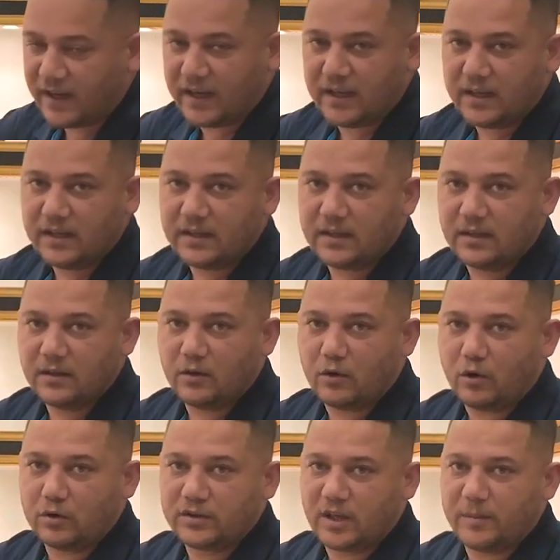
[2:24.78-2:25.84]
this as
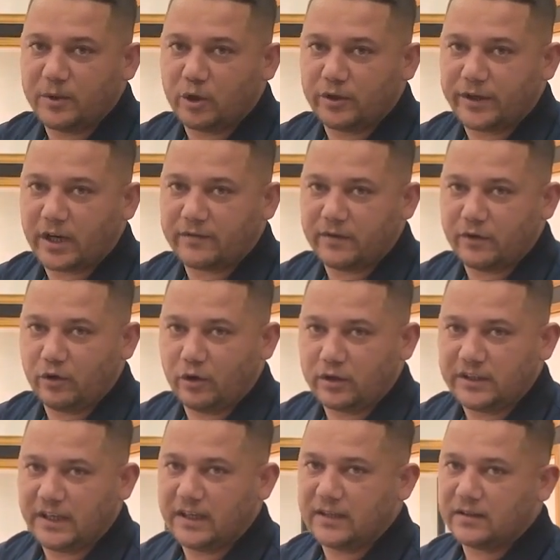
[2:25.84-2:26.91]
iron.
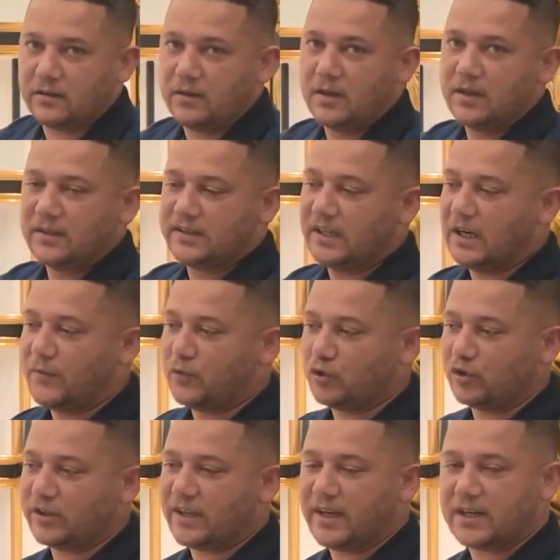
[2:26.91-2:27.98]
So it's
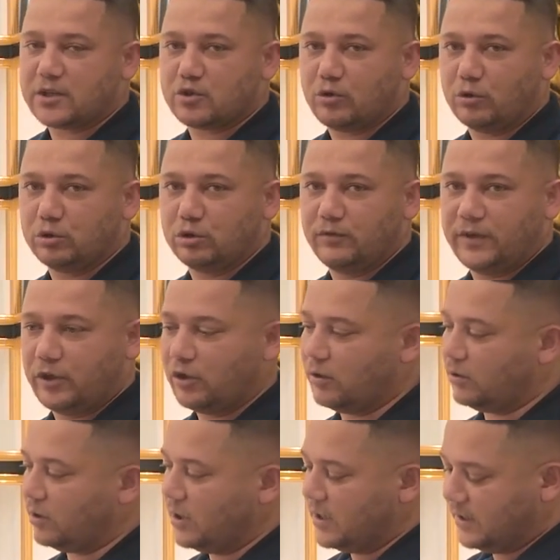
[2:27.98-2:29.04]
indicating the phone is
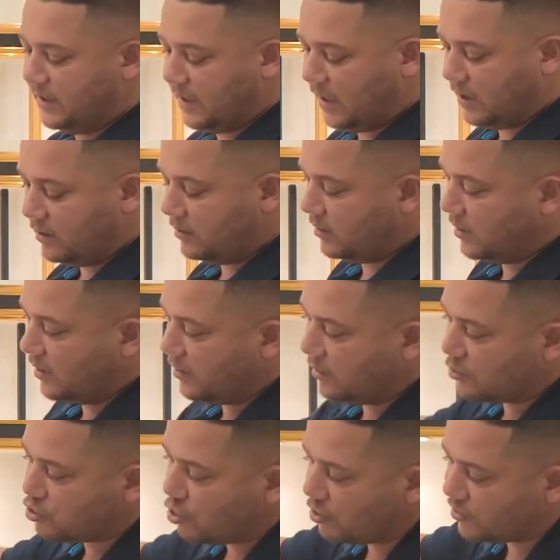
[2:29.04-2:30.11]
non-precious.
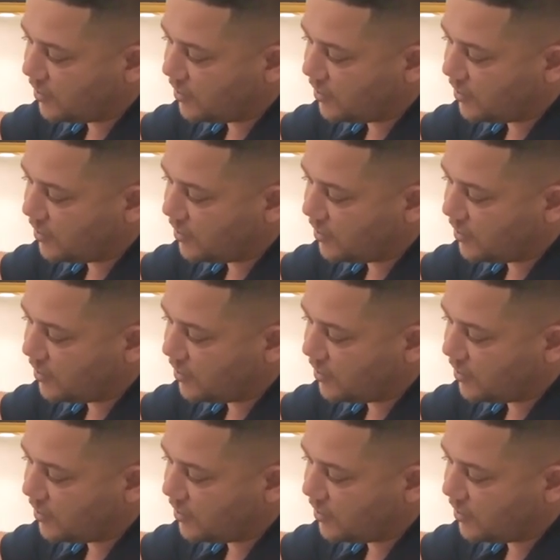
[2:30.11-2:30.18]
It can